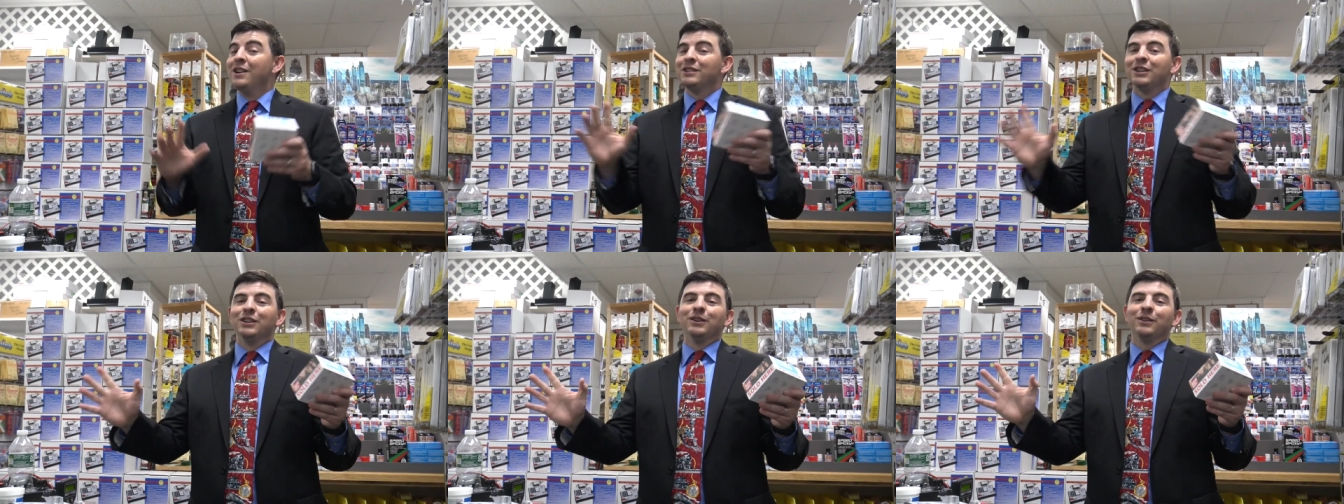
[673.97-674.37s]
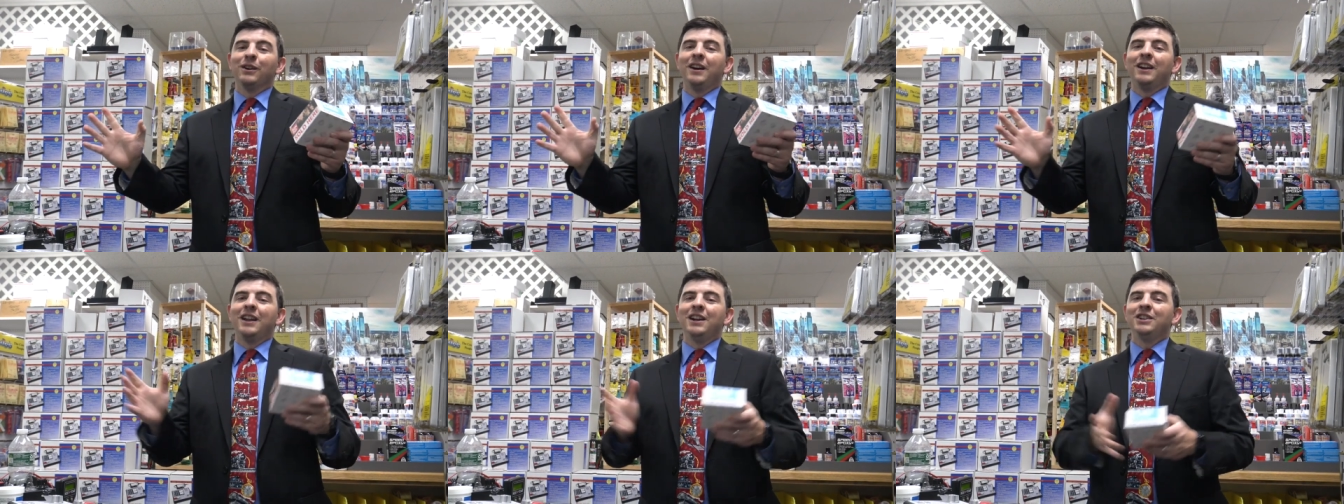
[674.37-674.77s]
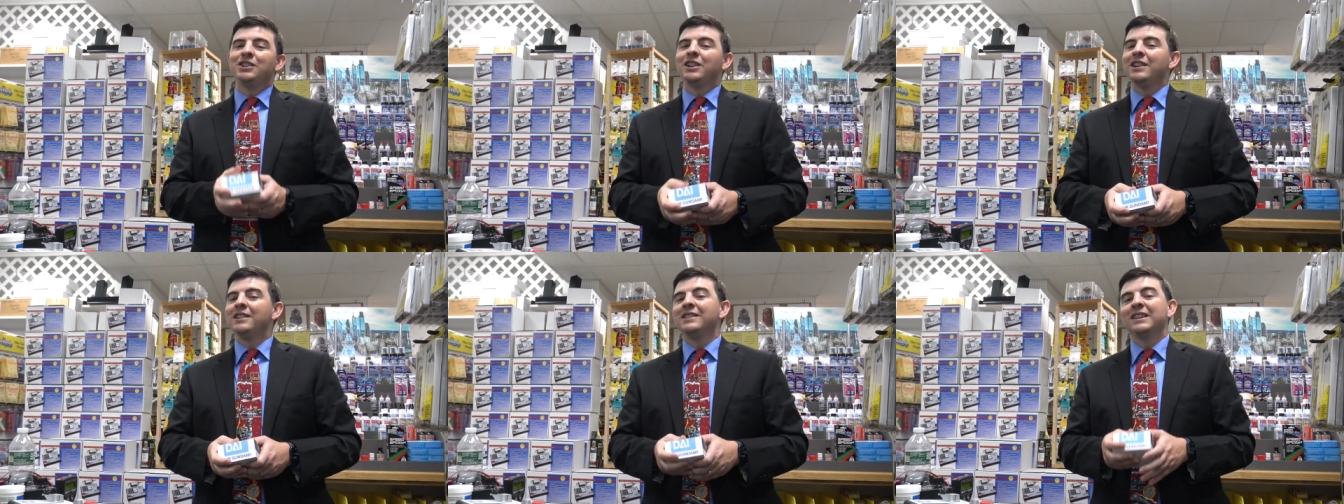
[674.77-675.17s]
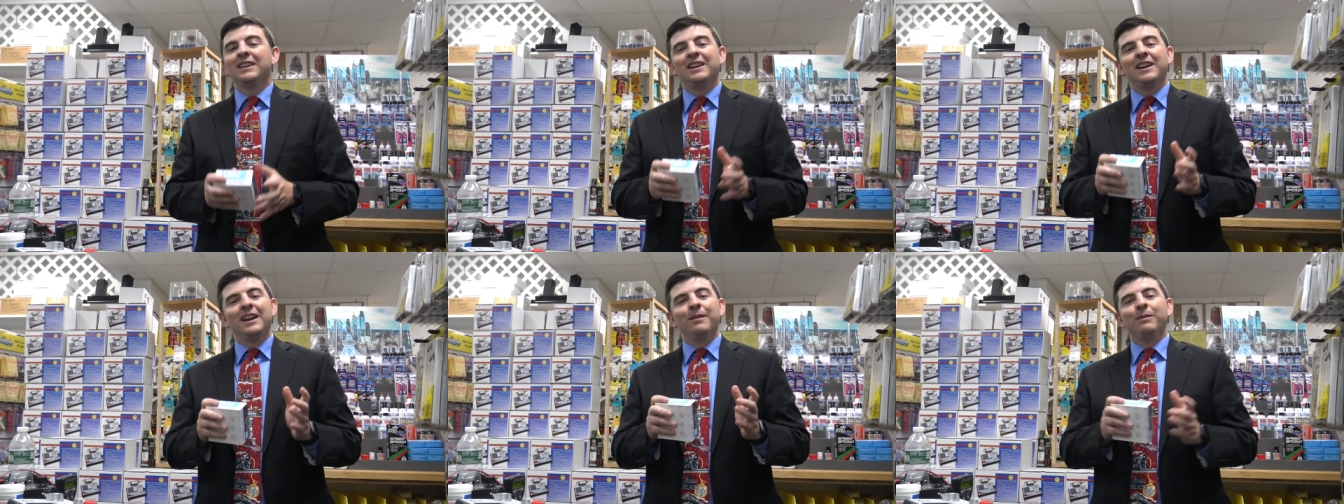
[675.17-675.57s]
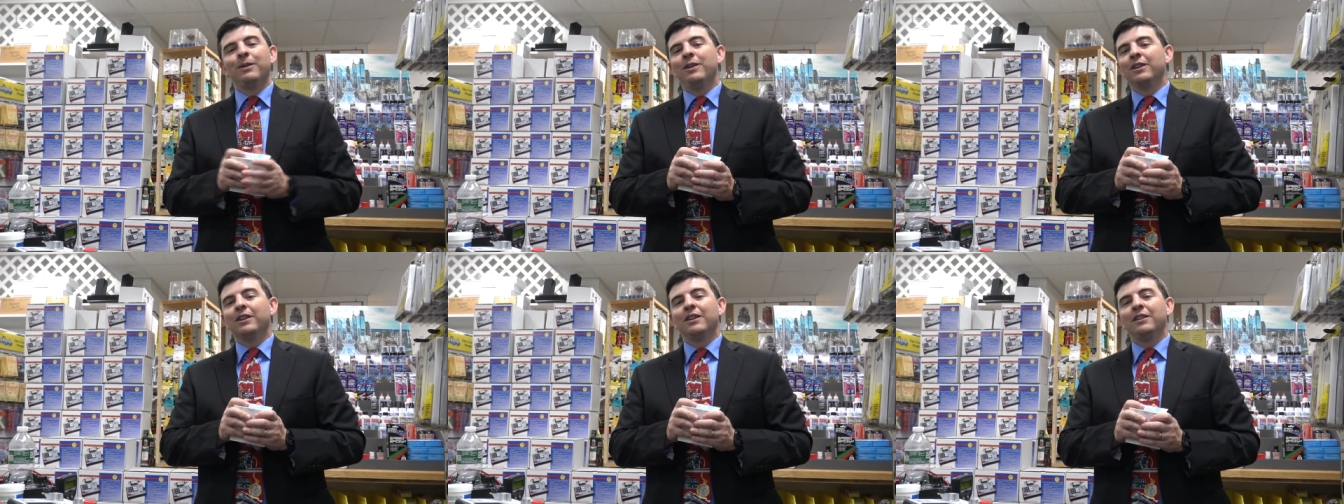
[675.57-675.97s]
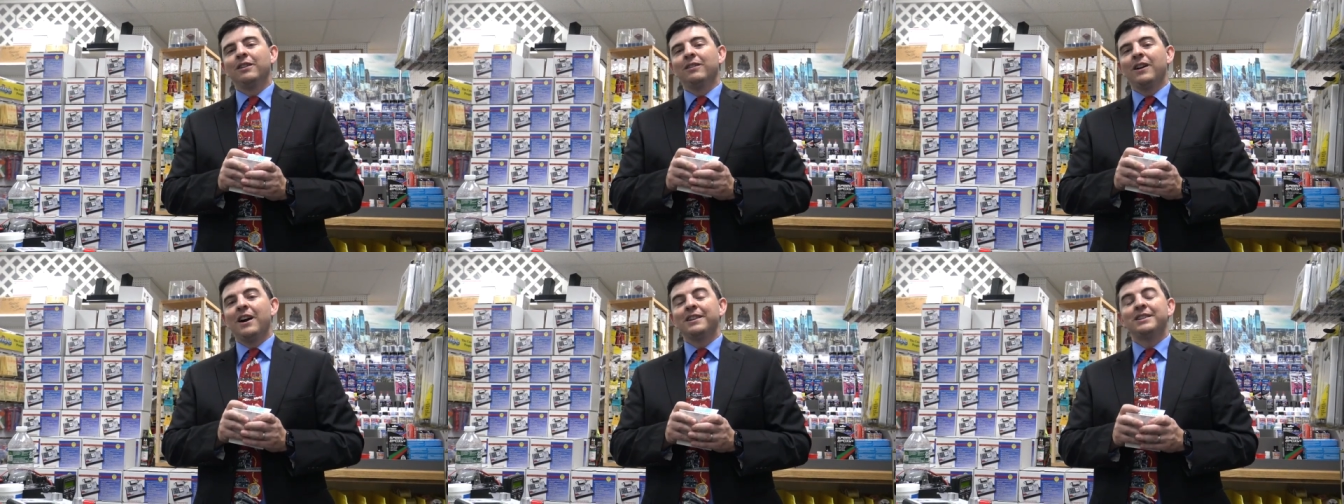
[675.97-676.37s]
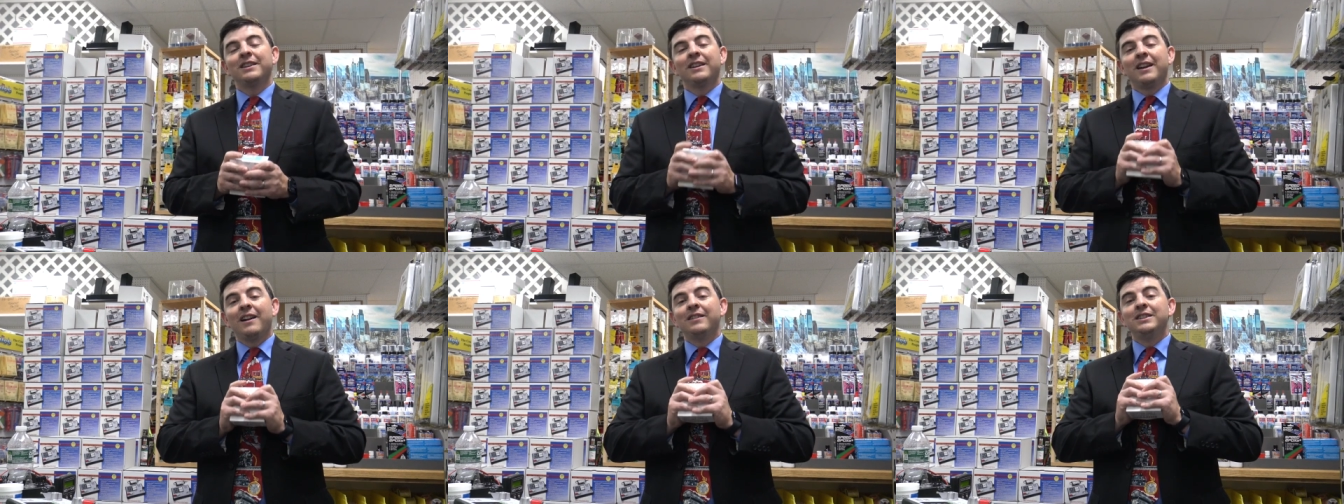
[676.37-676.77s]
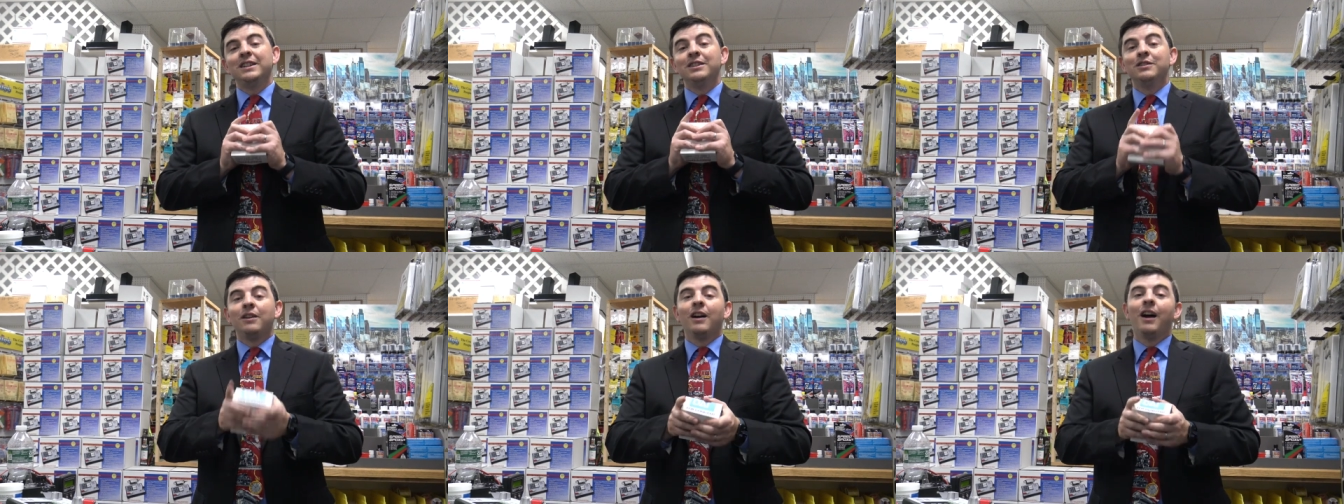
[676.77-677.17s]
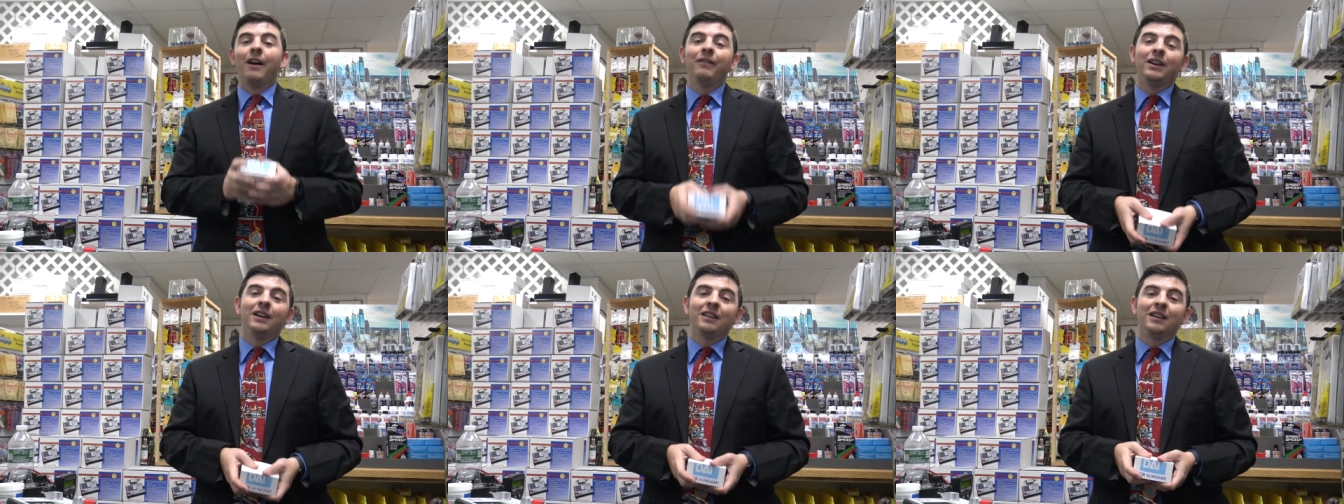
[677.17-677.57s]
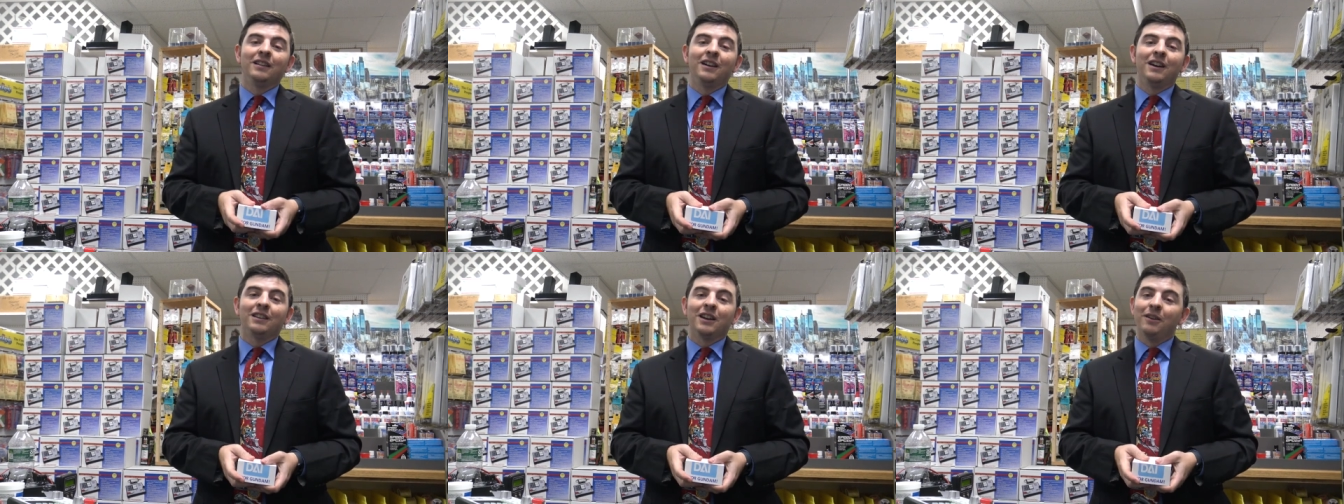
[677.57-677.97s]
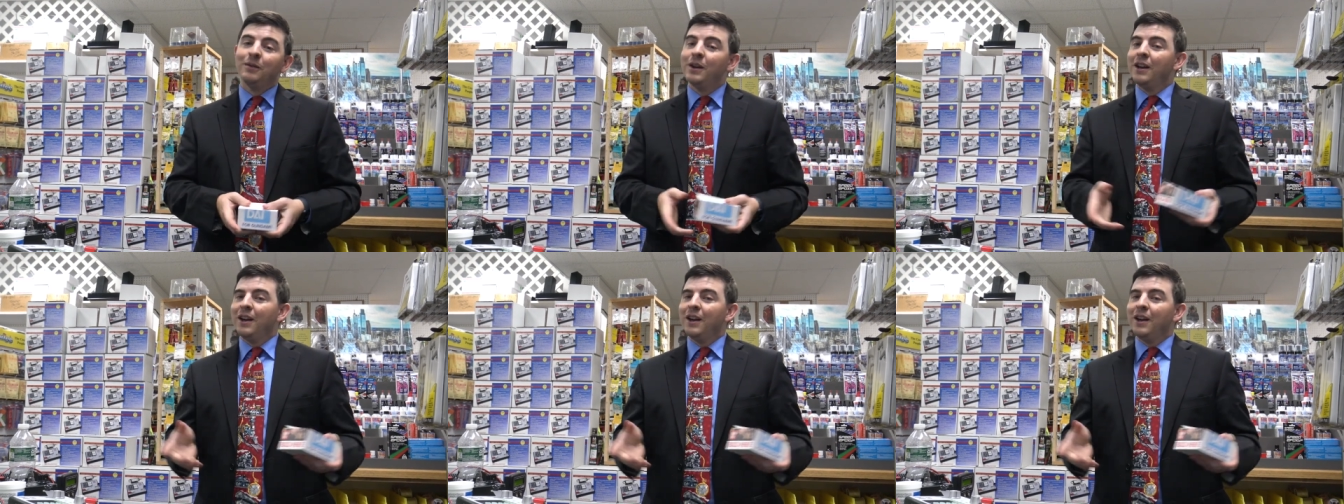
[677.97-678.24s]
So they're great engines. Get them rolling on your roster. I guarantee you don't have anything like them.